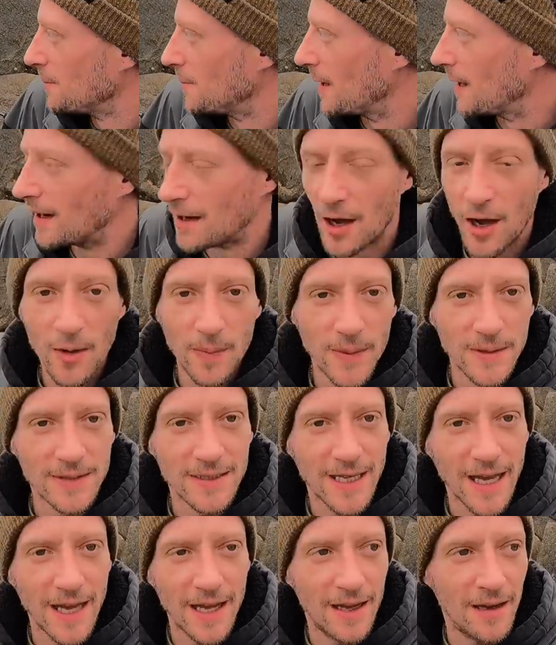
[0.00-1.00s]
but
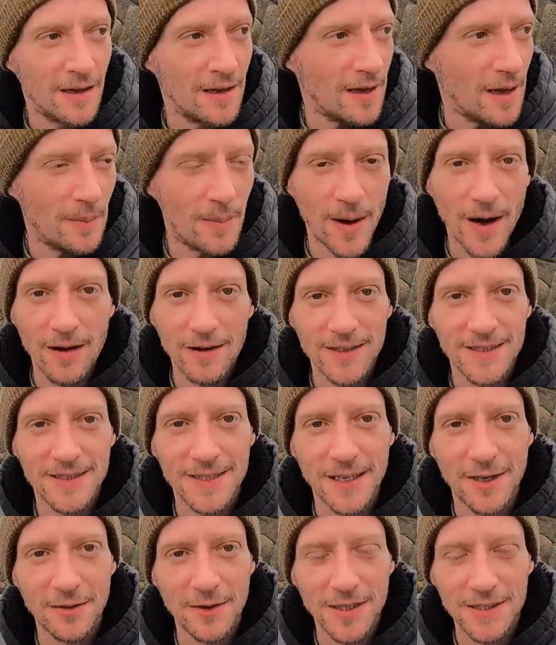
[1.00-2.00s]
hoping to get a bar of
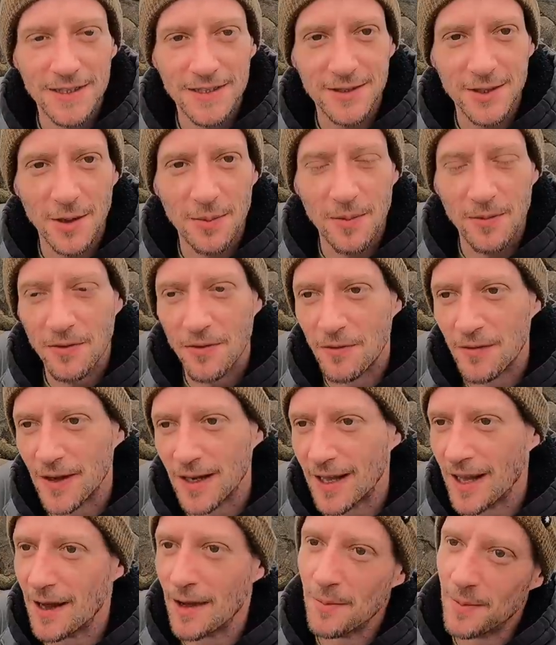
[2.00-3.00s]
silver to top off the
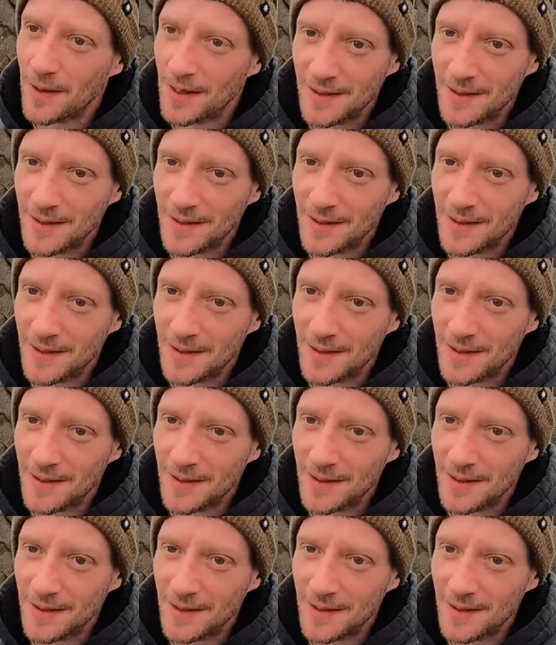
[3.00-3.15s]
video,